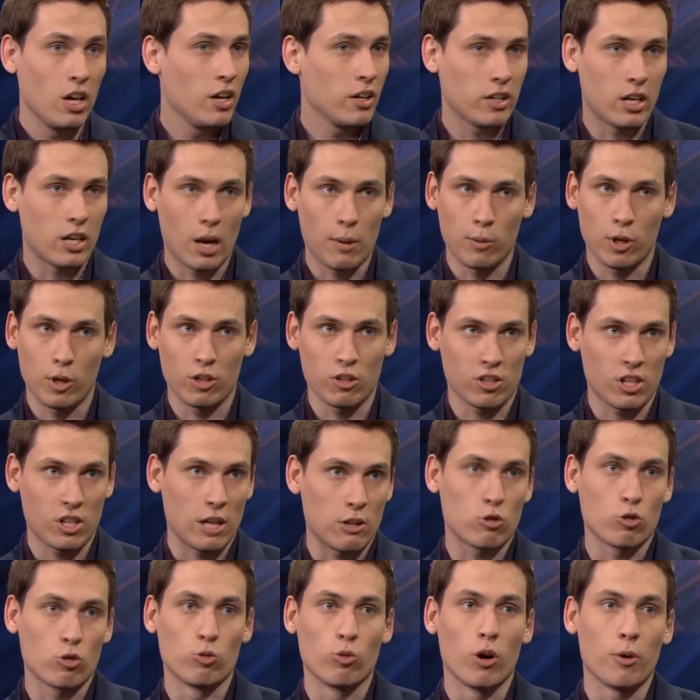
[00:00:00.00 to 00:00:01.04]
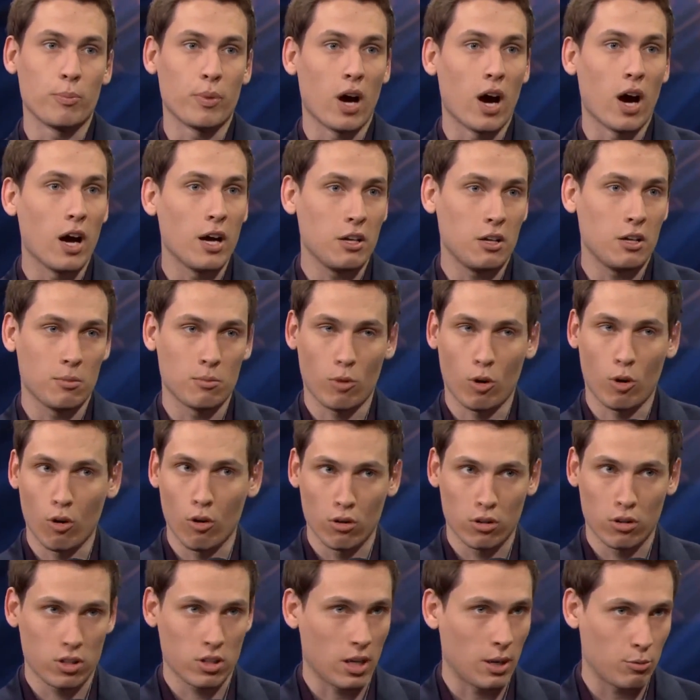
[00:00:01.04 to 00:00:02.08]
Gambit just had to run behind them all
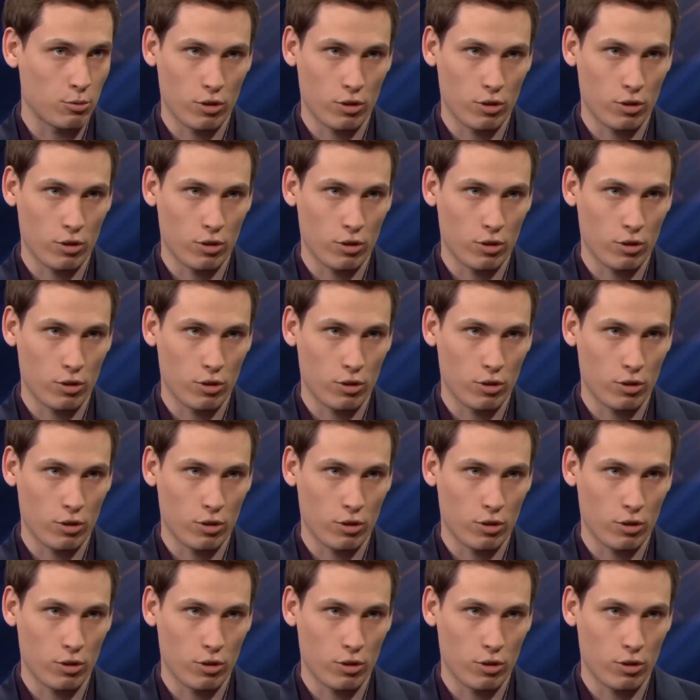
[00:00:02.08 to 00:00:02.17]
the time